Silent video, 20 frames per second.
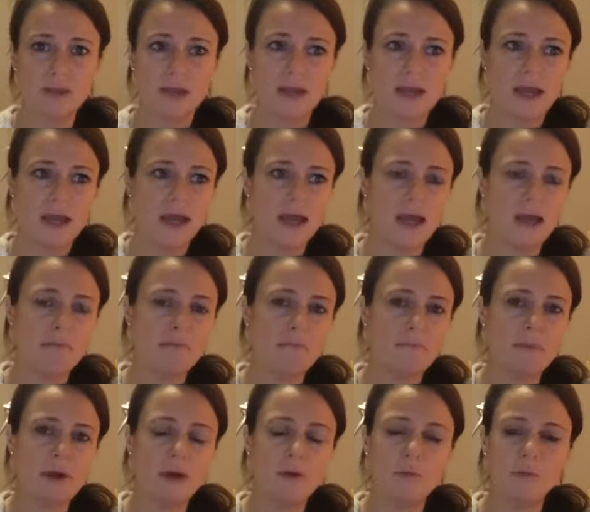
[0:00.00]

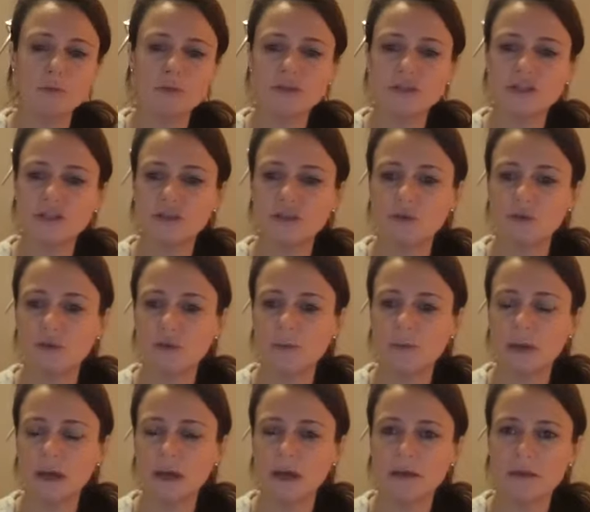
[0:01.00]
I want to do them
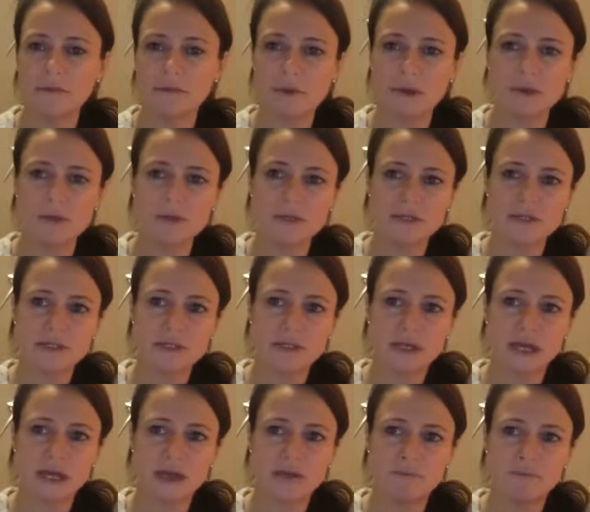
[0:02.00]
at the most,
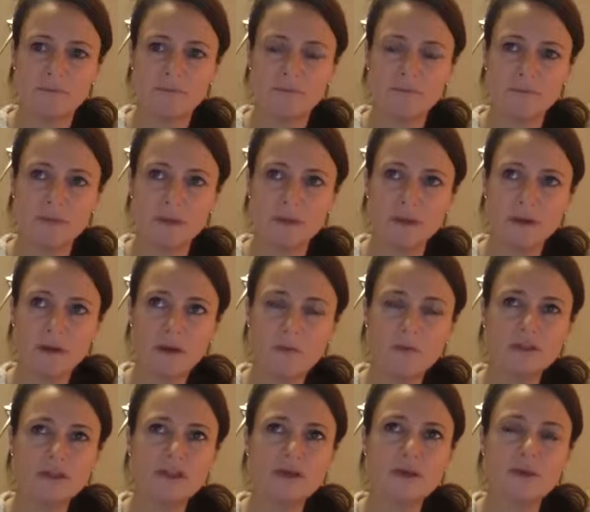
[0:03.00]
I
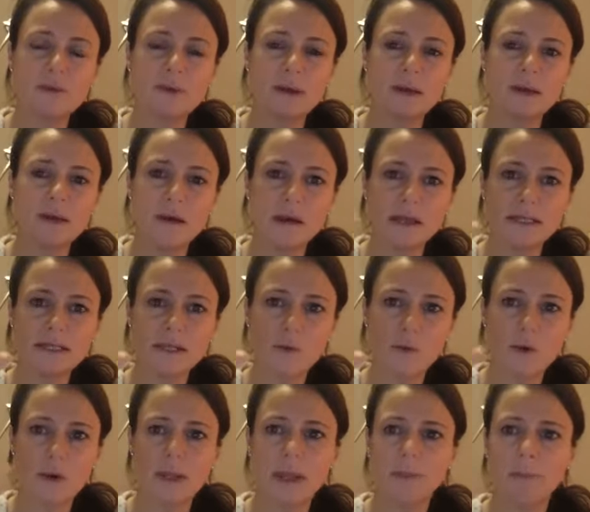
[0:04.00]
want to do them in a nice,
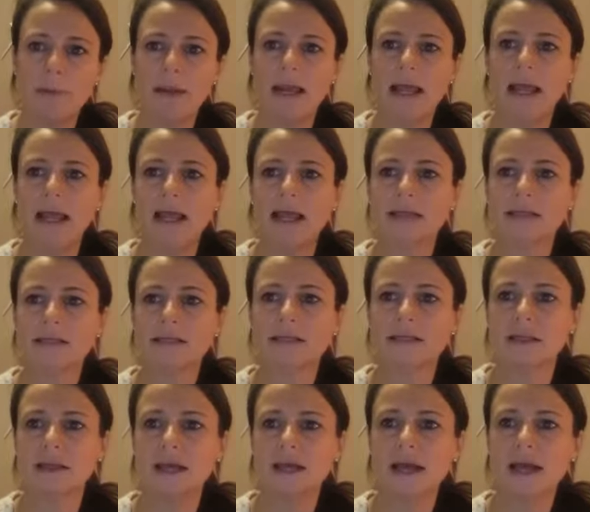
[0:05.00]
quirky place
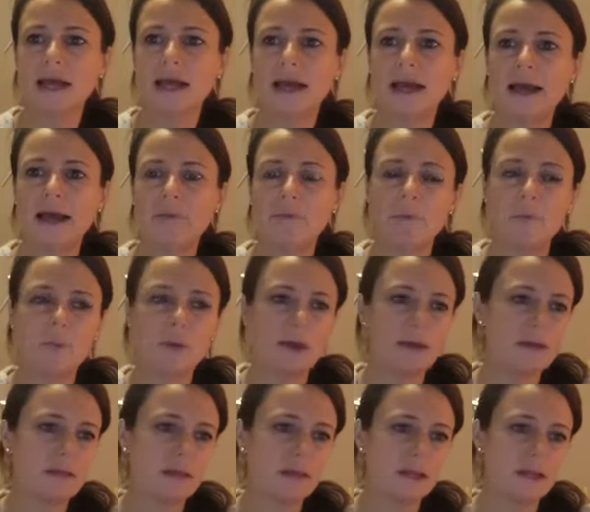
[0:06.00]

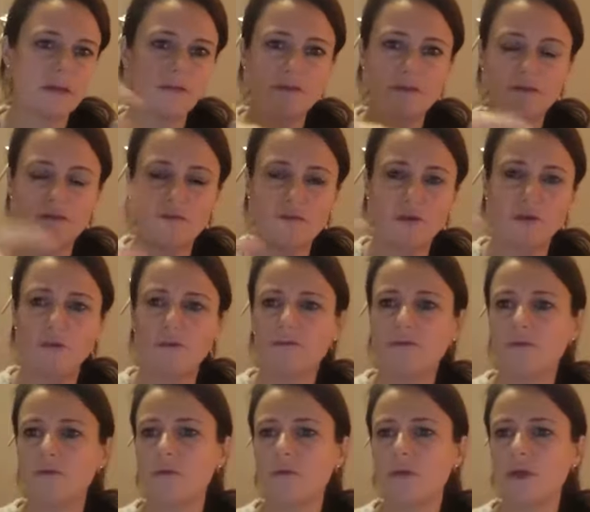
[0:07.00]
with lovely food
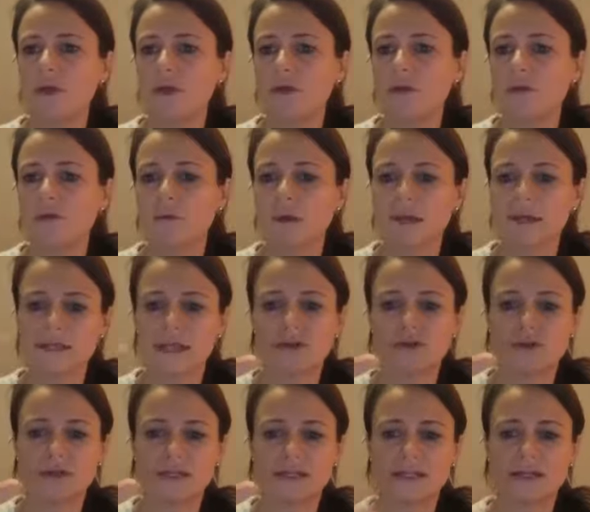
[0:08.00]
for you,
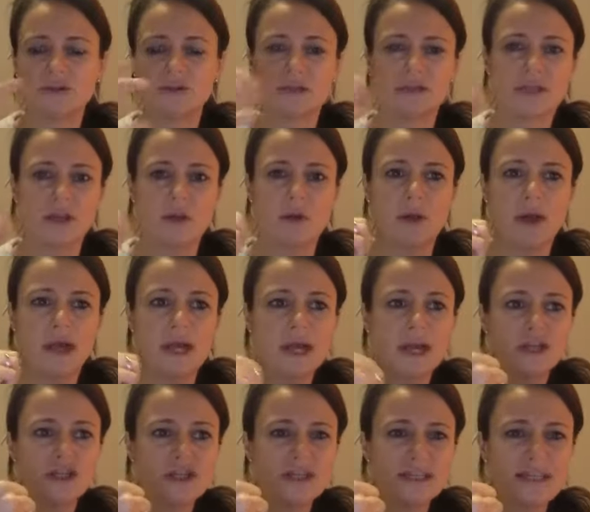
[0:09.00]
etc., etc. So
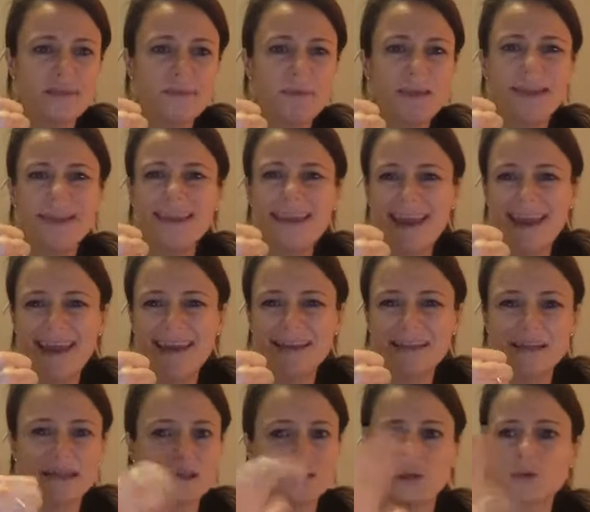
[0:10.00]
just give me a
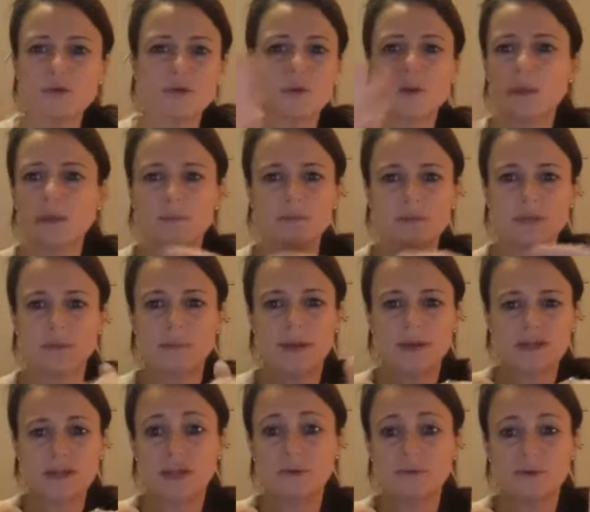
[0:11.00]
yes. Don't do a thumbs up,
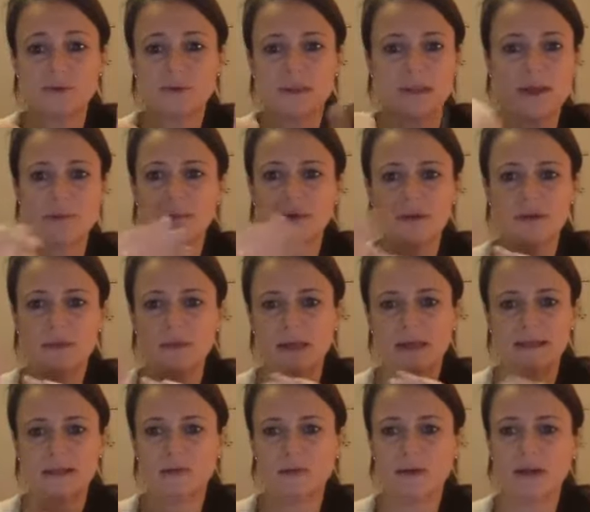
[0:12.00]
actually, I'm doing that, but
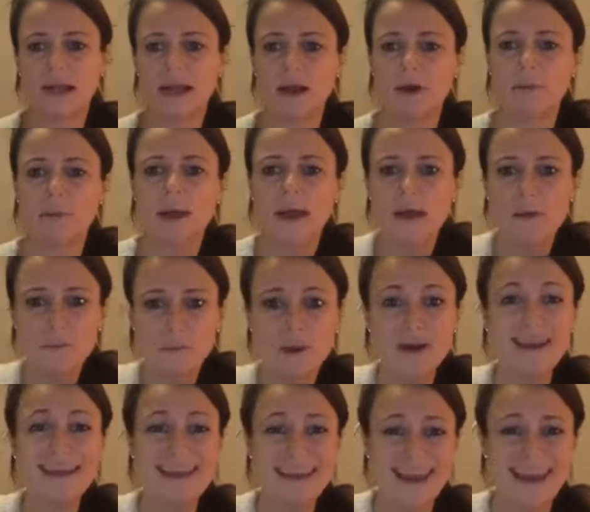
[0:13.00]
that's not going to help. Put
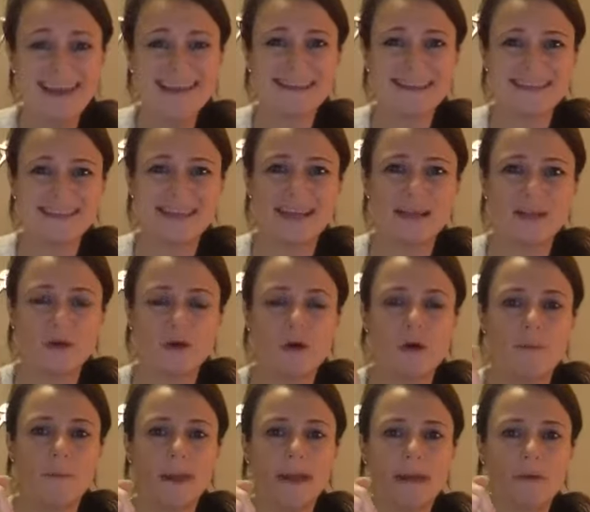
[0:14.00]
a yes in the
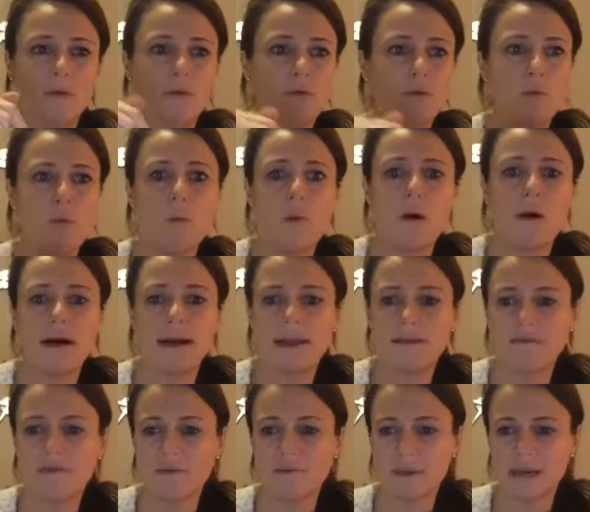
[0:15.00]
comment, or why
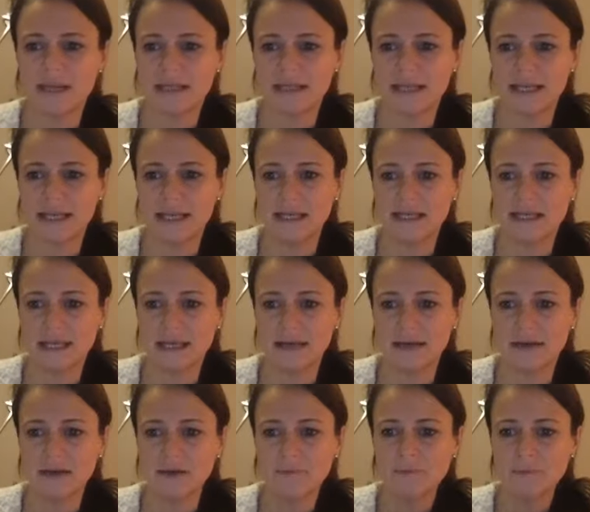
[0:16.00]
if it makes it
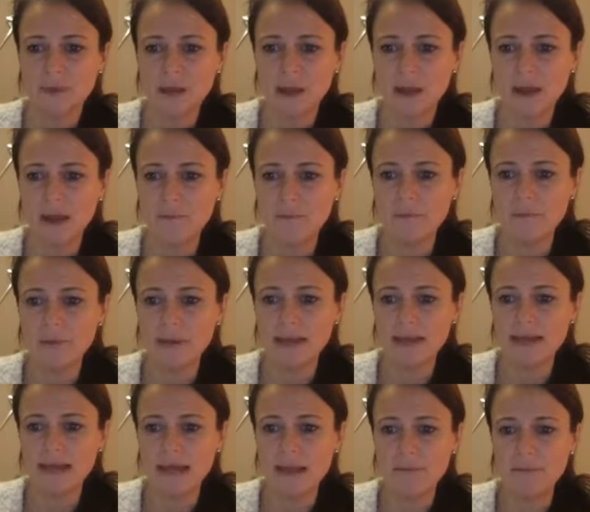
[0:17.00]
easier. But
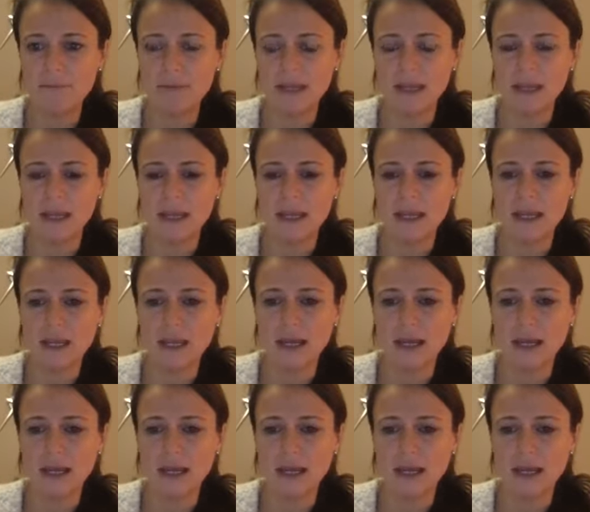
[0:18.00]
let me...